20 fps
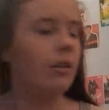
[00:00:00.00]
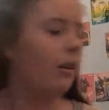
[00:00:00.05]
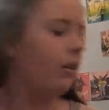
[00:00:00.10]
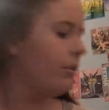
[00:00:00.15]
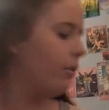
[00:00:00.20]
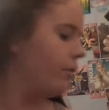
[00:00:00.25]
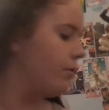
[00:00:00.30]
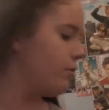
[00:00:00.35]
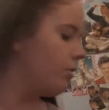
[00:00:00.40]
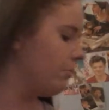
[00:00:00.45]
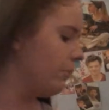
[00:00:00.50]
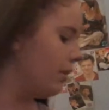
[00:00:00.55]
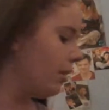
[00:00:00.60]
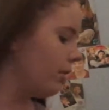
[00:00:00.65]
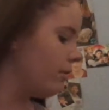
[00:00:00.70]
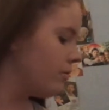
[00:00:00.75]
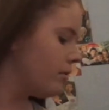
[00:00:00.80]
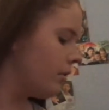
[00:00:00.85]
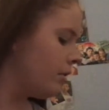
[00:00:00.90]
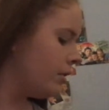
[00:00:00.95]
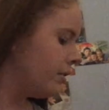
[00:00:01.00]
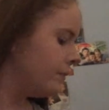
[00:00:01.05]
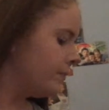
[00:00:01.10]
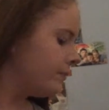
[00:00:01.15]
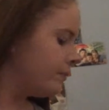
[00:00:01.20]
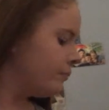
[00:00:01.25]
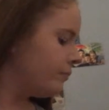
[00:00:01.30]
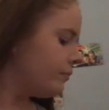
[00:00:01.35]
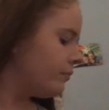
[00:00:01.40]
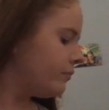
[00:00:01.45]
that I contour my nose.
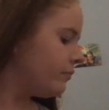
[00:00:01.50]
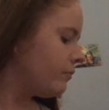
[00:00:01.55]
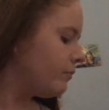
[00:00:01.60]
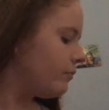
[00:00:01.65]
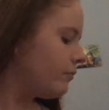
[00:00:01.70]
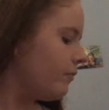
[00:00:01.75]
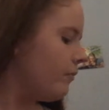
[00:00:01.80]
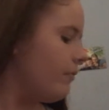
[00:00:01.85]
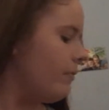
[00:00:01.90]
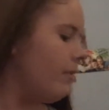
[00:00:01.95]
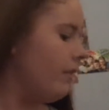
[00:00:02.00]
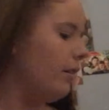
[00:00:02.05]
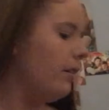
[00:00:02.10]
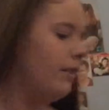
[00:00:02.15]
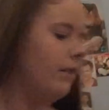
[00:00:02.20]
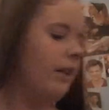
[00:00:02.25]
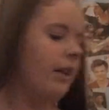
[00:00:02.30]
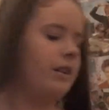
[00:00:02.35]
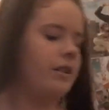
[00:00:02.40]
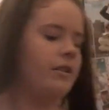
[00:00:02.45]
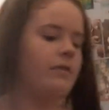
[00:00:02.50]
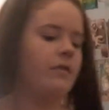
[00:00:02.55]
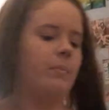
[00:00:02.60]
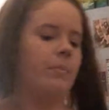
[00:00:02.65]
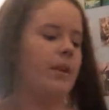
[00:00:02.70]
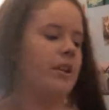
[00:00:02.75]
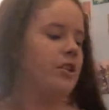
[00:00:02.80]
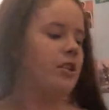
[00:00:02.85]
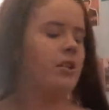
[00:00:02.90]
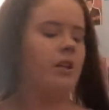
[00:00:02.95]
And as for
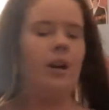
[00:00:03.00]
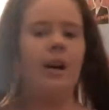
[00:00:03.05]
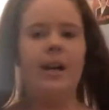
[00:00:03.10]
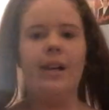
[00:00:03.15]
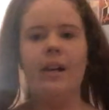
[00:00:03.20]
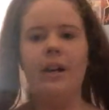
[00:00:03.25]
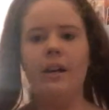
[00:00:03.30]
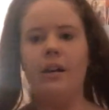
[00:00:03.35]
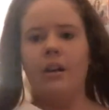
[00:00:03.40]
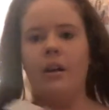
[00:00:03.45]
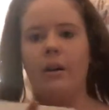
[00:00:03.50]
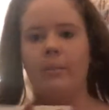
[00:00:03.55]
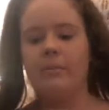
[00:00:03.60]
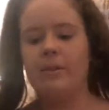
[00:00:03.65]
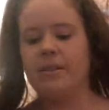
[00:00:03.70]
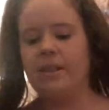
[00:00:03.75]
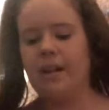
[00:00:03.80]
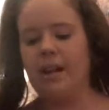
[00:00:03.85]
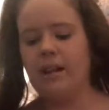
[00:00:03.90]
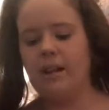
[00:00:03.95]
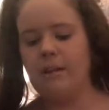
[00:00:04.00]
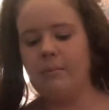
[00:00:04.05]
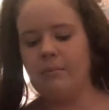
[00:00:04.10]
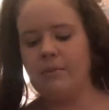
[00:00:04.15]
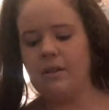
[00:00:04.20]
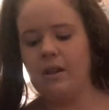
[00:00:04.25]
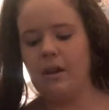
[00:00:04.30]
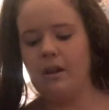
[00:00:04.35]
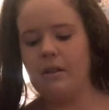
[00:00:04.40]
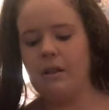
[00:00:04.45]
blush and highlight, I'm just taking the
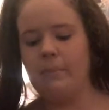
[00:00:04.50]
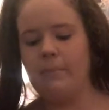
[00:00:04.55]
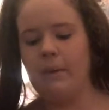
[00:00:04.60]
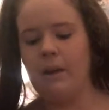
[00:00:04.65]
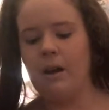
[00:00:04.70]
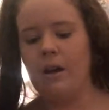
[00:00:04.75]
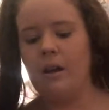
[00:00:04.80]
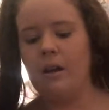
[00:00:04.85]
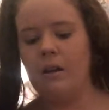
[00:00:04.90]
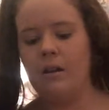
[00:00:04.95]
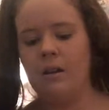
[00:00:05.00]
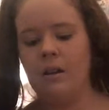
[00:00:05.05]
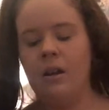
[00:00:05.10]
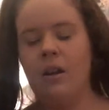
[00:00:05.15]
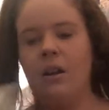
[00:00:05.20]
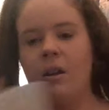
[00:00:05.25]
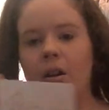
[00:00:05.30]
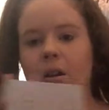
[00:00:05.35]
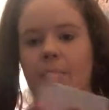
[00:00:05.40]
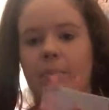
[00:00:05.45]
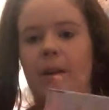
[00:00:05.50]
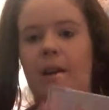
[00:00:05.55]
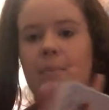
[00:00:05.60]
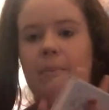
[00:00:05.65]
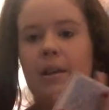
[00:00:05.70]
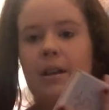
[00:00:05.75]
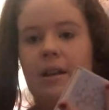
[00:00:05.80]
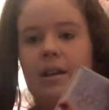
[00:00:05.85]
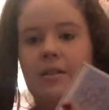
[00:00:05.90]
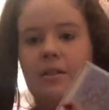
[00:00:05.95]
Tanya Burr
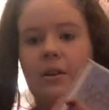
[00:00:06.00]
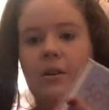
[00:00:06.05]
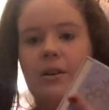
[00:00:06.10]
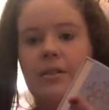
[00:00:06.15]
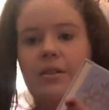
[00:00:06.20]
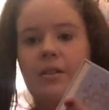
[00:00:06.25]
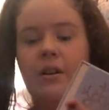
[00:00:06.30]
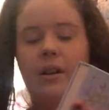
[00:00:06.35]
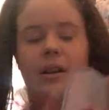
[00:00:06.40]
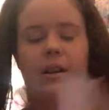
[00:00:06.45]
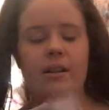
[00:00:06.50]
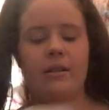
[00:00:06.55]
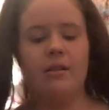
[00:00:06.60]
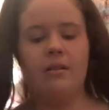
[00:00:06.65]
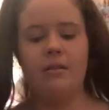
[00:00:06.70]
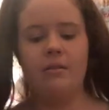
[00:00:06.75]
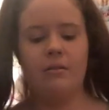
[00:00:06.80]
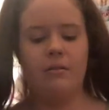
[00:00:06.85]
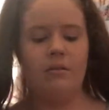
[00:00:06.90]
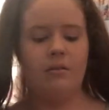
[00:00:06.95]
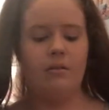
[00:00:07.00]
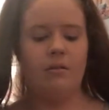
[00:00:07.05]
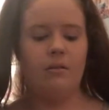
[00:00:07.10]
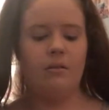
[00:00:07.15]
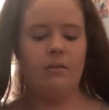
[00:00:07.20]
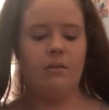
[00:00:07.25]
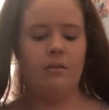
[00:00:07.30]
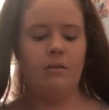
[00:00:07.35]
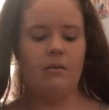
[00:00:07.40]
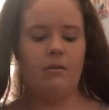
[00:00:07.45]
Baby It's Car Outside
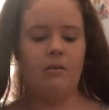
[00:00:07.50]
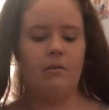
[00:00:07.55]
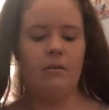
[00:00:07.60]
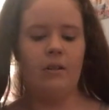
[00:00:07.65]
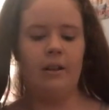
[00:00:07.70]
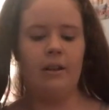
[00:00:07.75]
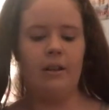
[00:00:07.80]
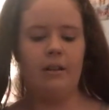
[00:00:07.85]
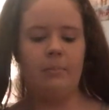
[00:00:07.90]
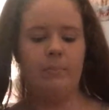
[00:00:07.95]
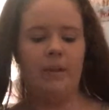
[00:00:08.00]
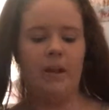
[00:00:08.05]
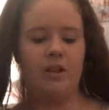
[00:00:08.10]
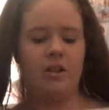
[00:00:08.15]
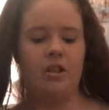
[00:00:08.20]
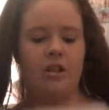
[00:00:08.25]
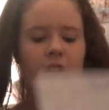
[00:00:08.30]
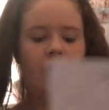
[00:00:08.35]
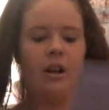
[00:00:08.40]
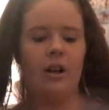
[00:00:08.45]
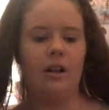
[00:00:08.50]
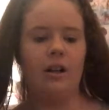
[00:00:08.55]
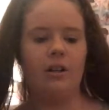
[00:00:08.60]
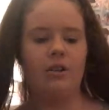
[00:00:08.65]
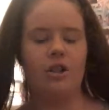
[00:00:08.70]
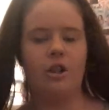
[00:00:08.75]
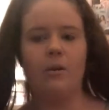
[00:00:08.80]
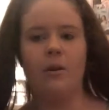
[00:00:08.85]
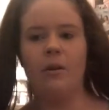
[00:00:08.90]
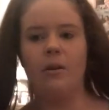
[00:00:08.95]
like blush and highlight
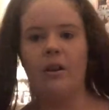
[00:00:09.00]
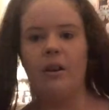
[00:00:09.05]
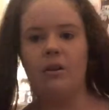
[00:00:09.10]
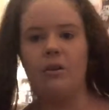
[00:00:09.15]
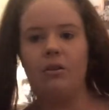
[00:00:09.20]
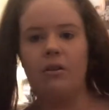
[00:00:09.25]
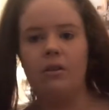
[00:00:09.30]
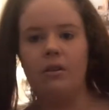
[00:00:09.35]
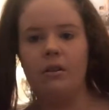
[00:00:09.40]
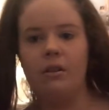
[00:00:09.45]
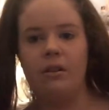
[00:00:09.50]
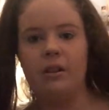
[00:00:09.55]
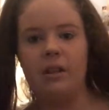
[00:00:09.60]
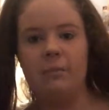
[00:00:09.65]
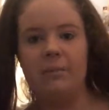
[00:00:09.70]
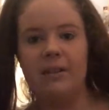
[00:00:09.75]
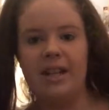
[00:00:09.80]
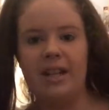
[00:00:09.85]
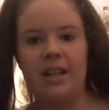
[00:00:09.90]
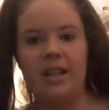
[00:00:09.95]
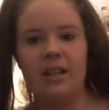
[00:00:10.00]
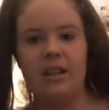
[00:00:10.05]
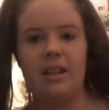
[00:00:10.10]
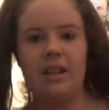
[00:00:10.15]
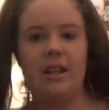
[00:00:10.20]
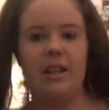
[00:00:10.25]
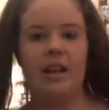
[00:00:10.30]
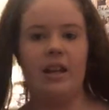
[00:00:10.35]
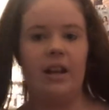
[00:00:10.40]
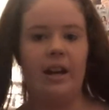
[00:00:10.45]
duo that I got at the beginning of the
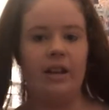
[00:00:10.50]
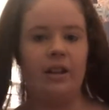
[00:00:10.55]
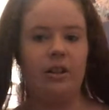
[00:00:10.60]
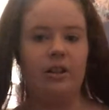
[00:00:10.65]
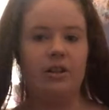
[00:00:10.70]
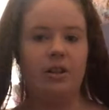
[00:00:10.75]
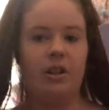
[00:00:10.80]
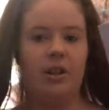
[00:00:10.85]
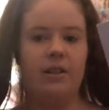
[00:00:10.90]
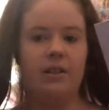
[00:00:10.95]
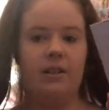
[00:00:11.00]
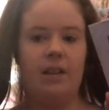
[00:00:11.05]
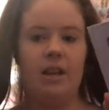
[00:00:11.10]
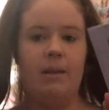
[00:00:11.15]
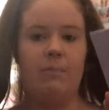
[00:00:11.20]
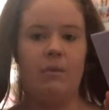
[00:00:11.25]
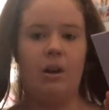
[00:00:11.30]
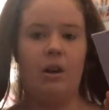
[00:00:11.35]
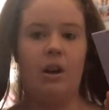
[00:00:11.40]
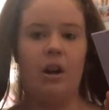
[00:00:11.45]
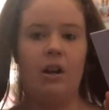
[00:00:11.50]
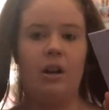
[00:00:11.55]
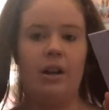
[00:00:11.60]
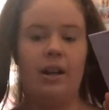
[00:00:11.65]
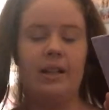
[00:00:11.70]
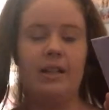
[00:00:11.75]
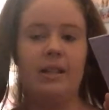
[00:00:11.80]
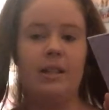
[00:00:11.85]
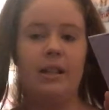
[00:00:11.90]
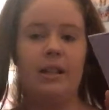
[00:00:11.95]
year, and as you can see my
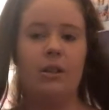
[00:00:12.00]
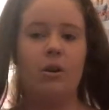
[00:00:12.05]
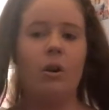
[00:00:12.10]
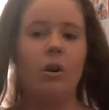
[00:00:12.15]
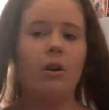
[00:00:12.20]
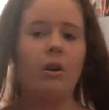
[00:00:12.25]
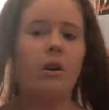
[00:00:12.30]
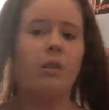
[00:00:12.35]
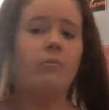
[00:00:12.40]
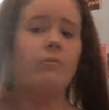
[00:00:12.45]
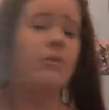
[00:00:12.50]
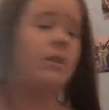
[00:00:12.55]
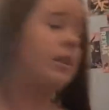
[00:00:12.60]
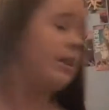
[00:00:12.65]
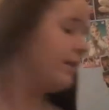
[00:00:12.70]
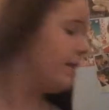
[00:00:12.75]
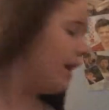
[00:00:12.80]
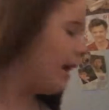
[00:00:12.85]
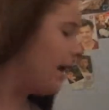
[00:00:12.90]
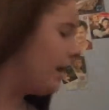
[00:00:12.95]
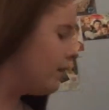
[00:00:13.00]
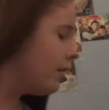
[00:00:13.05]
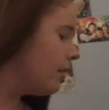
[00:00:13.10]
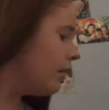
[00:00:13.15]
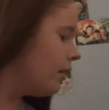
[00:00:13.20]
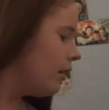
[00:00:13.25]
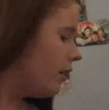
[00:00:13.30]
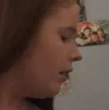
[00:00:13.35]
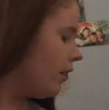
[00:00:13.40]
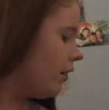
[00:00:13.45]
highlight is nearly gone and I'm really sad.
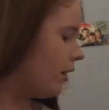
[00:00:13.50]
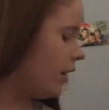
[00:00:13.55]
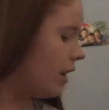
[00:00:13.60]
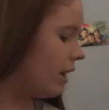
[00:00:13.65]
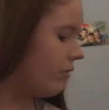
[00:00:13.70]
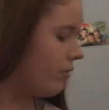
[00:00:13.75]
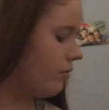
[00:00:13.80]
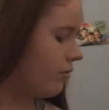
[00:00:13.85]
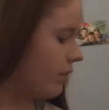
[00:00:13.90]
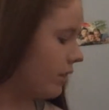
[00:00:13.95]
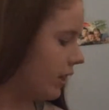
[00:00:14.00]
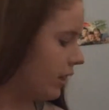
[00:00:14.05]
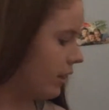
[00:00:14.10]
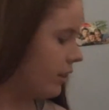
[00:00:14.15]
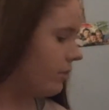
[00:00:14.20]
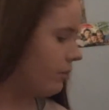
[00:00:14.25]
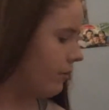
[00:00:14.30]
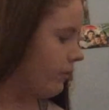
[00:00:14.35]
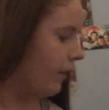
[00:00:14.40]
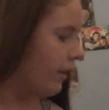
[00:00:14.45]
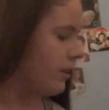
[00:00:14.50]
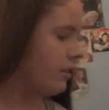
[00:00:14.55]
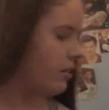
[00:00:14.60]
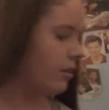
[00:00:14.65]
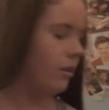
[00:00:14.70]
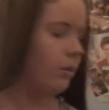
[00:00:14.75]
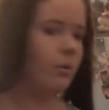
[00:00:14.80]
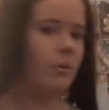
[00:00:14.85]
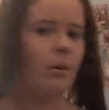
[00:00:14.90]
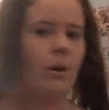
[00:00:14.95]
I really need to invest
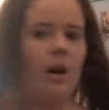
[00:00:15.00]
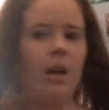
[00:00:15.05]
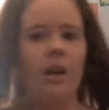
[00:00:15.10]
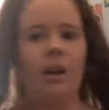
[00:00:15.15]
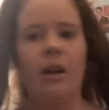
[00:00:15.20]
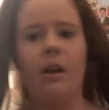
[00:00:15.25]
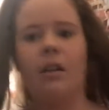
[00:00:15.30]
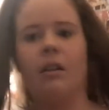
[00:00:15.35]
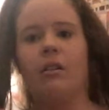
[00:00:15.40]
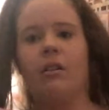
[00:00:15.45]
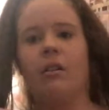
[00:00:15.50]
in a new highlight,